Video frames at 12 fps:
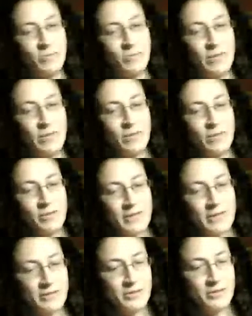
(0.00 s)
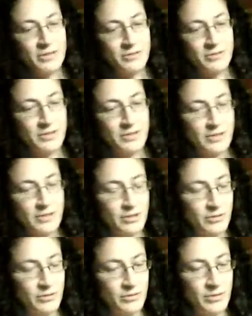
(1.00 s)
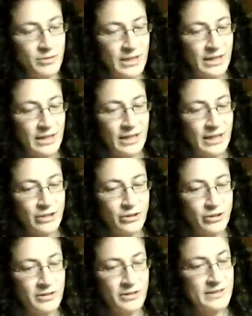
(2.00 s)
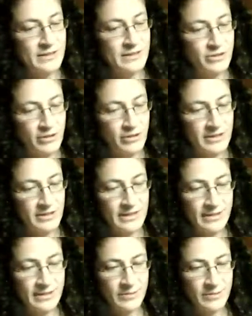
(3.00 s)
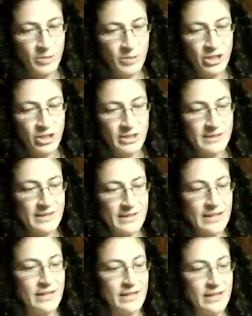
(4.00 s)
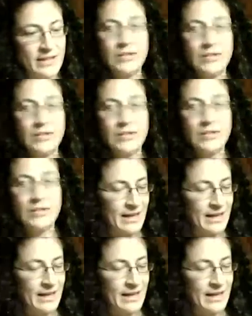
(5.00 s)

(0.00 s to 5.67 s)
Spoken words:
we were introduced to Jarndyce, which is a never-ending